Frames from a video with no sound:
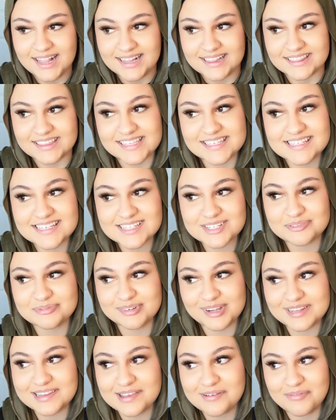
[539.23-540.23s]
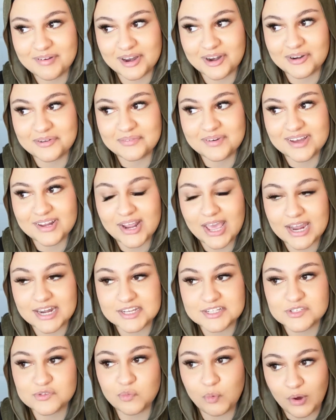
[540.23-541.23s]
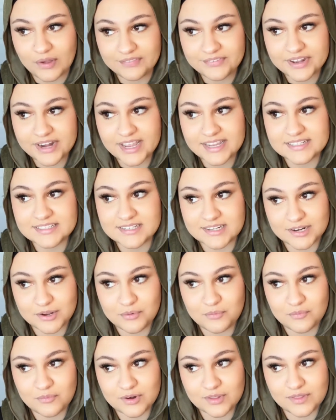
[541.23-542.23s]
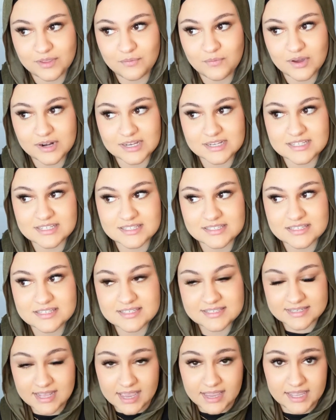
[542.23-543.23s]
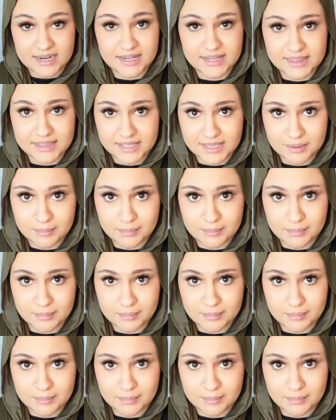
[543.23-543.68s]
this is a really weird one, and it's one that I didn't really want to say anything